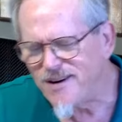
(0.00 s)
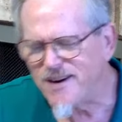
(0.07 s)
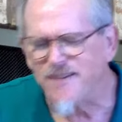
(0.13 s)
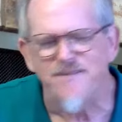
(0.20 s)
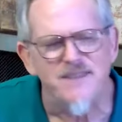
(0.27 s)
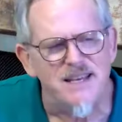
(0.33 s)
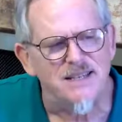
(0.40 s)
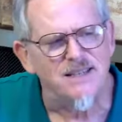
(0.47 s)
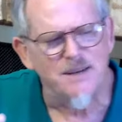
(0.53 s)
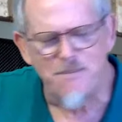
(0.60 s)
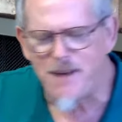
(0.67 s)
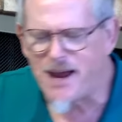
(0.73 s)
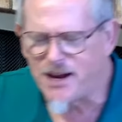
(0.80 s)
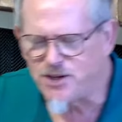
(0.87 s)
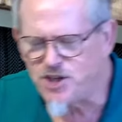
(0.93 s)
of this
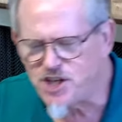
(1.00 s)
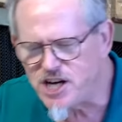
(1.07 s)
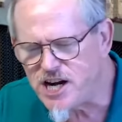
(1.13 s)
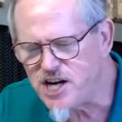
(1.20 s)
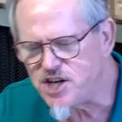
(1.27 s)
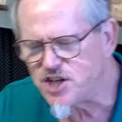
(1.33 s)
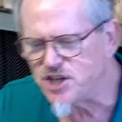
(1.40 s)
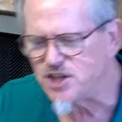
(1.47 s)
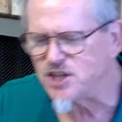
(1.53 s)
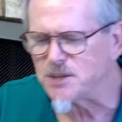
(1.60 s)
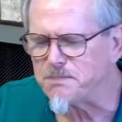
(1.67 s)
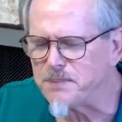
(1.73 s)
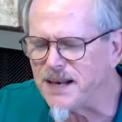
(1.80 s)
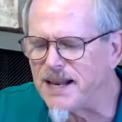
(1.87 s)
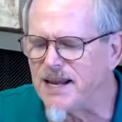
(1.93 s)
imagination to
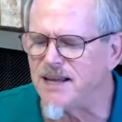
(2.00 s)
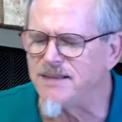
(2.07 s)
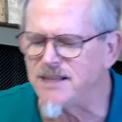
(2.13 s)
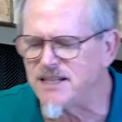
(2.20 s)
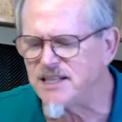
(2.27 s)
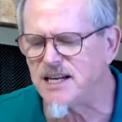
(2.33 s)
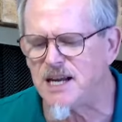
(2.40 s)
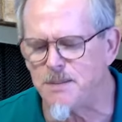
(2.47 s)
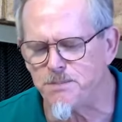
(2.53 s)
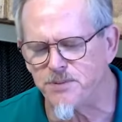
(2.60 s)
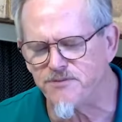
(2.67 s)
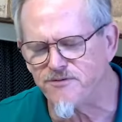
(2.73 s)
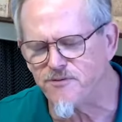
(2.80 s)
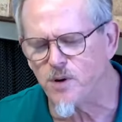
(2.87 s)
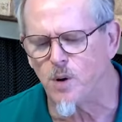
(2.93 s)
play the tape
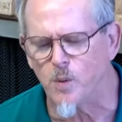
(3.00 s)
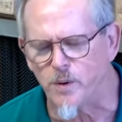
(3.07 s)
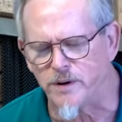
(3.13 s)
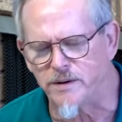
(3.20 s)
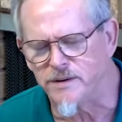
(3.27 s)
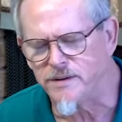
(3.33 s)
forward.